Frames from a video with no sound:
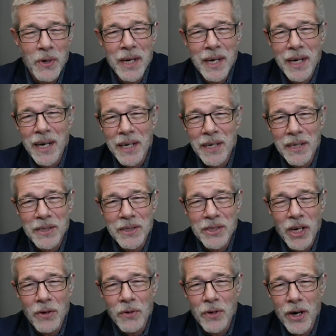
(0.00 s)

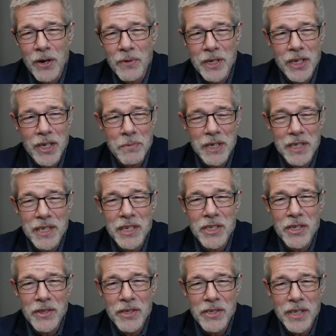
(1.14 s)
Are we going to be
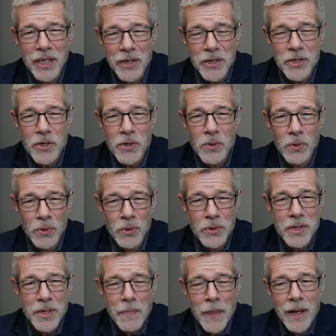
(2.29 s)
teaching this in our
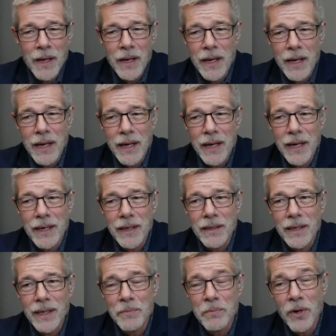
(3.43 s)
schools?
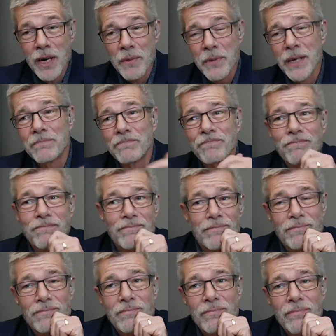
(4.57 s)
And part of me
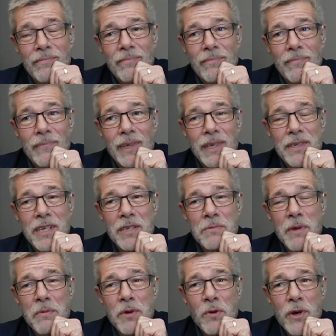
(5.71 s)
says
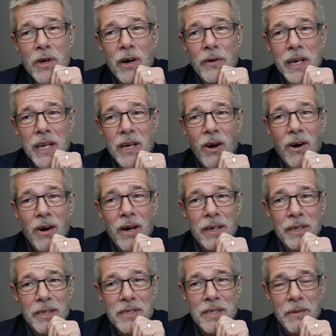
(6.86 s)
maybe we already are
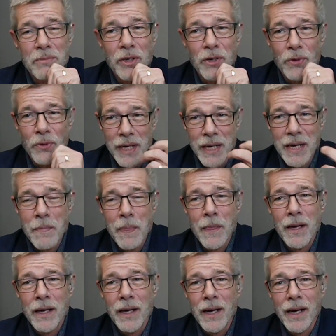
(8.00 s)
to some degree,
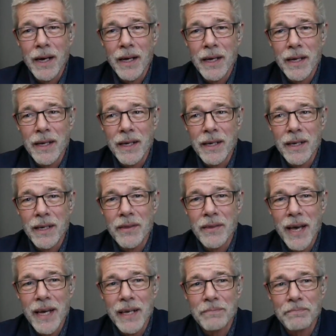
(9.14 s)
in that